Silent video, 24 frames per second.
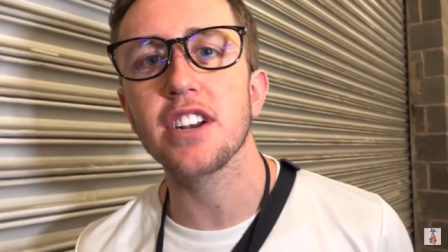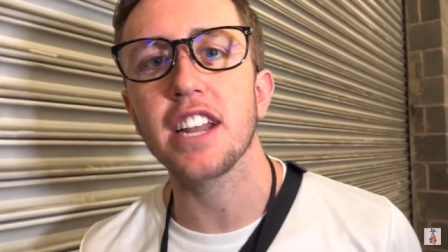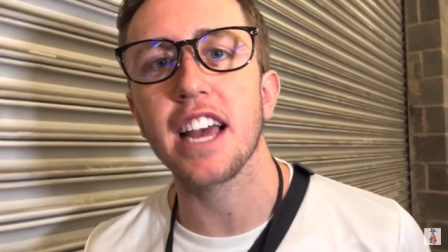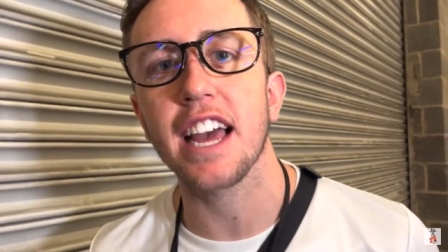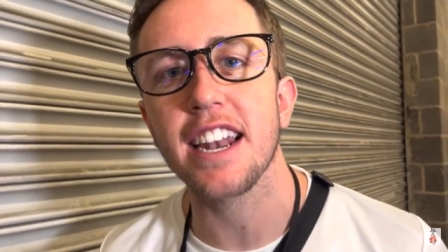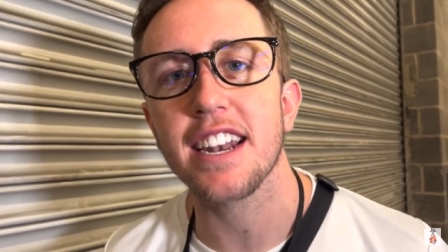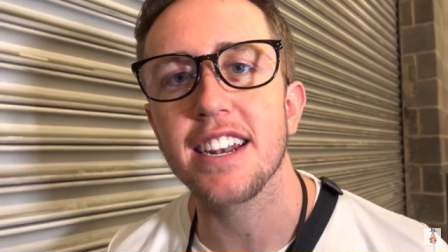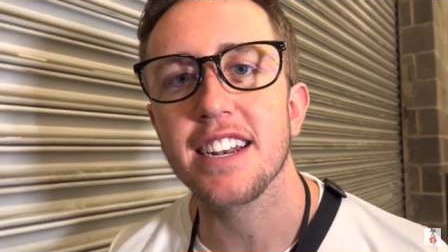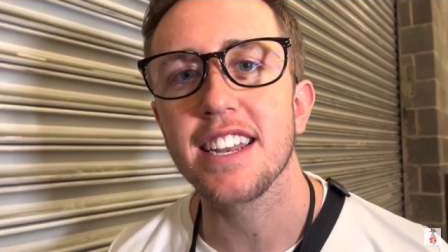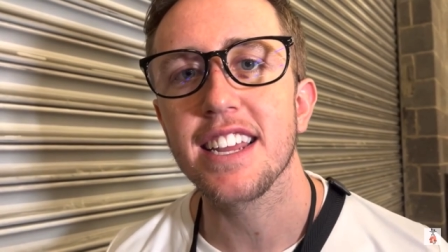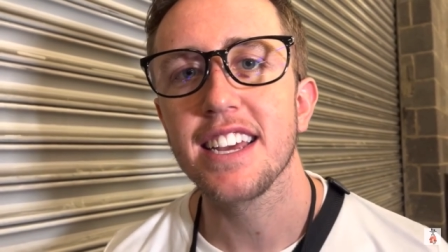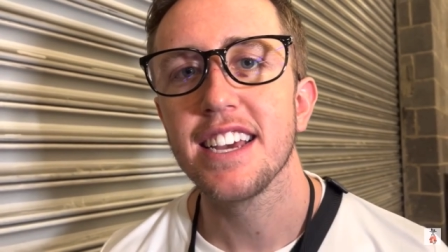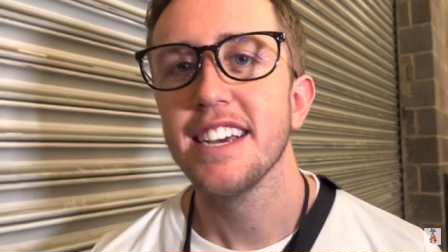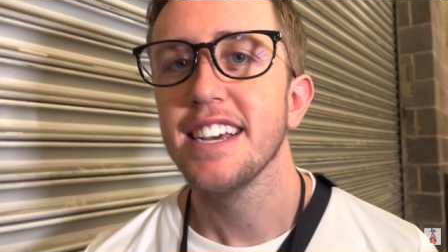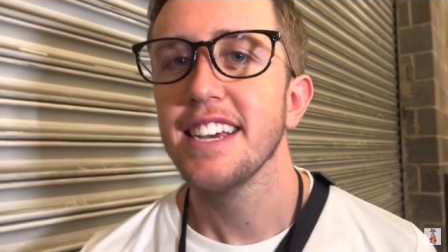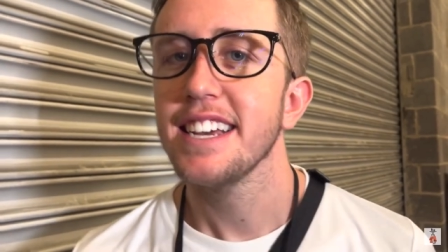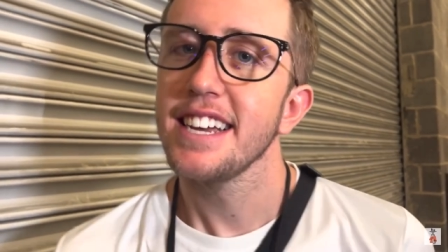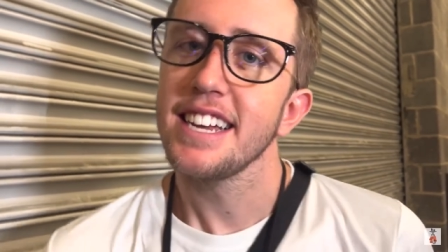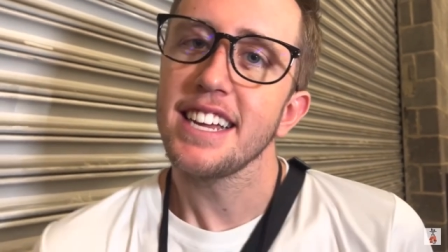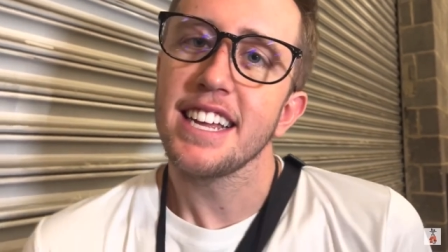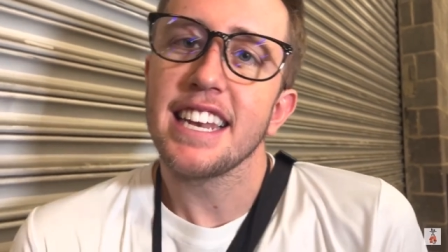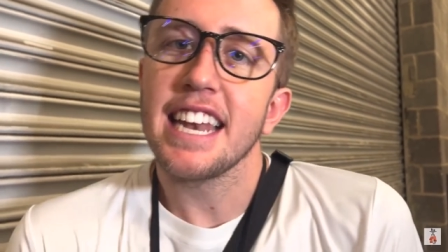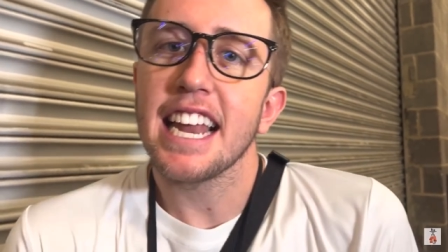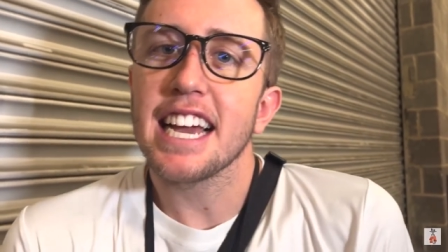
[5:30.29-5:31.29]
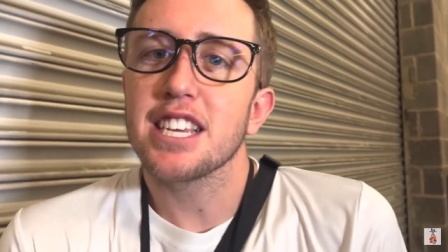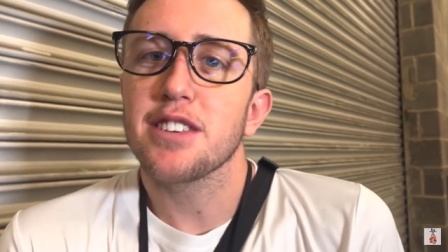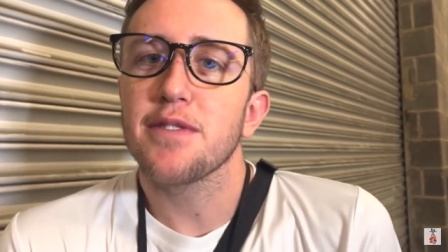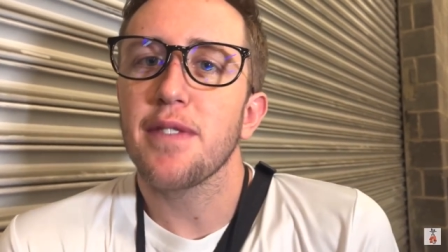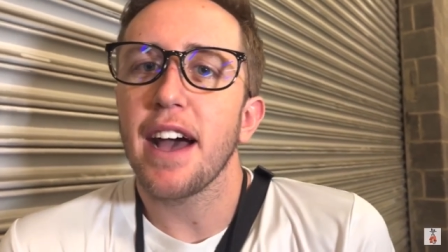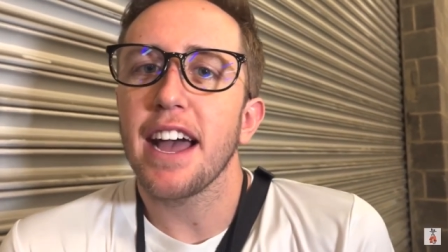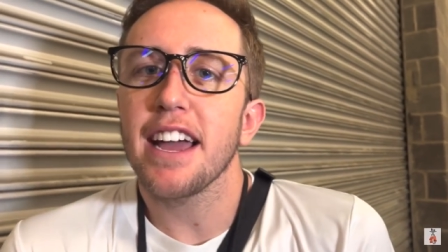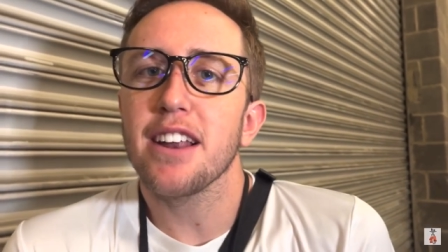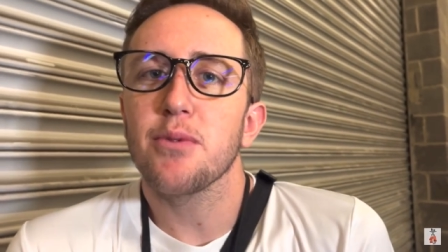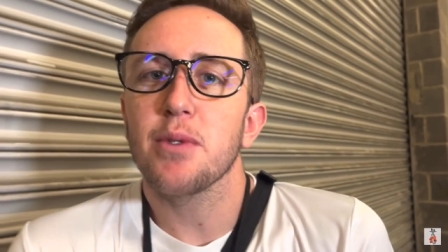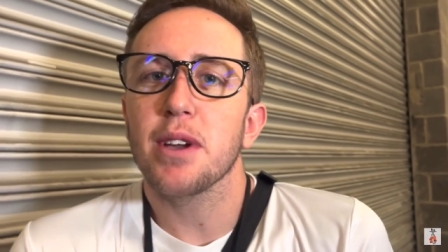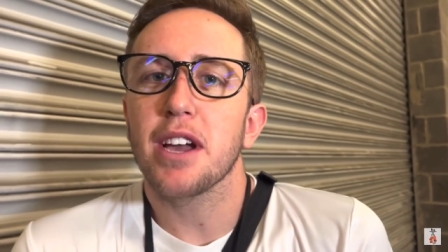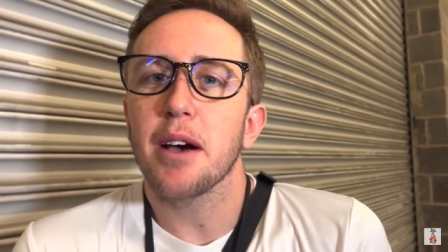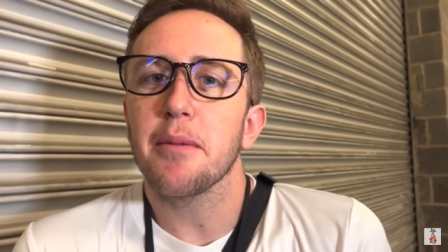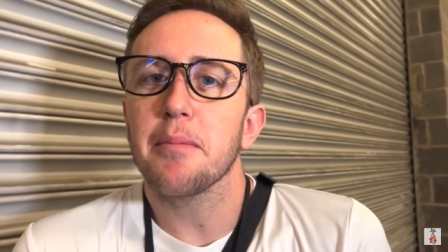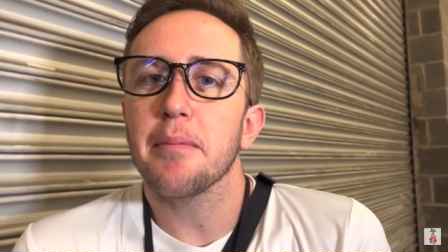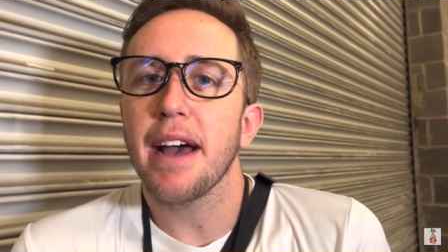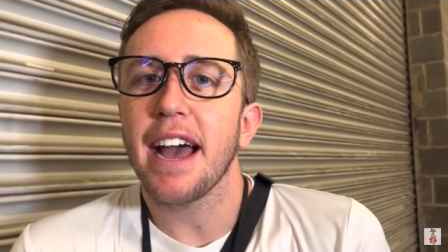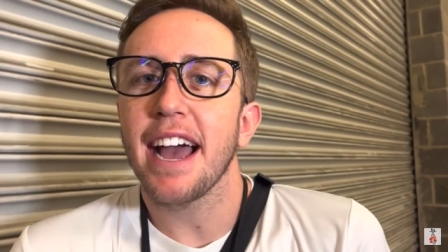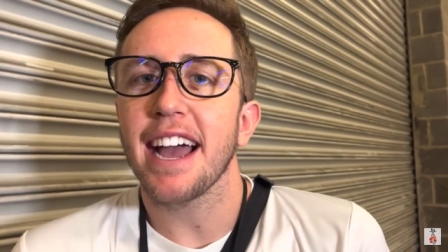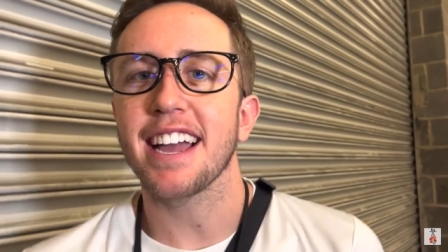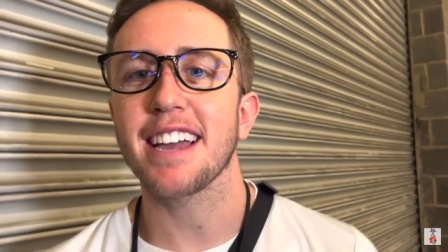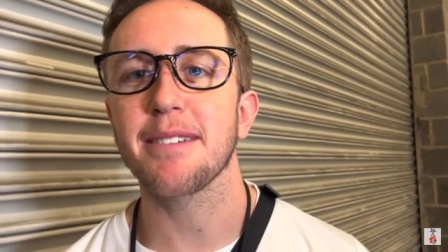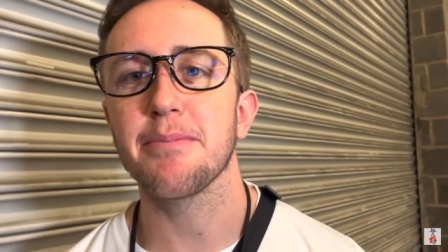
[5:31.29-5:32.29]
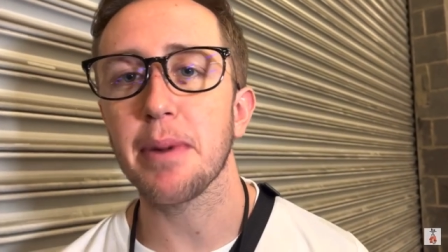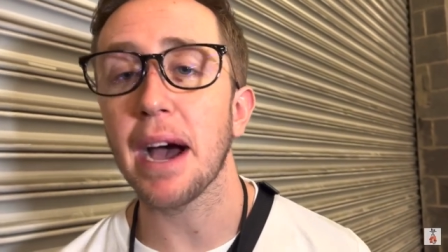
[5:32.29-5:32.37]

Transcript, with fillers: and next fight, we come back.